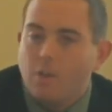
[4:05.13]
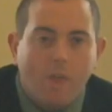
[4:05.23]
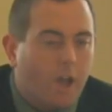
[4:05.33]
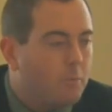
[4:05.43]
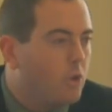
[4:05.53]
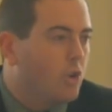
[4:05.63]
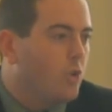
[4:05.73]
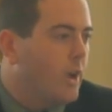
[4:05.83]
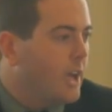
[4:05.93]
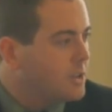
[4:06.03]
That computer
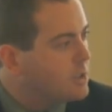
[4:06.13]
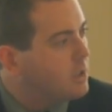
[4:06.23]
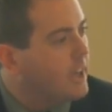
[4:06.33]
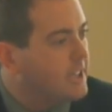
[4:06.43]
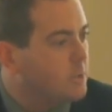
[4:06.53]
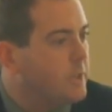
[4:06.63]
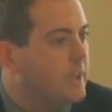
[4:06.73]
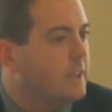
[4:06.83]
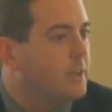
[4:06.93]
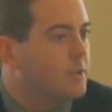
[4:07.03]
crashed last
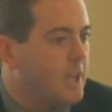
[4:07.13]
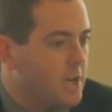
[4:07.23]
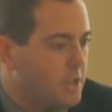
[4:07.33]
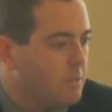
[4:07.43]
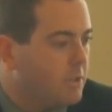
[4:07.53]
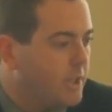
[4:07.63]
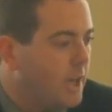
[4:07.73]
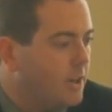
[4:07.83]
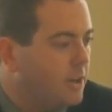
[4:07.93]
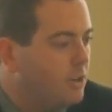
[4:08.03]
week, and Lead was actually able to
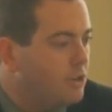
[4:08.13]
get a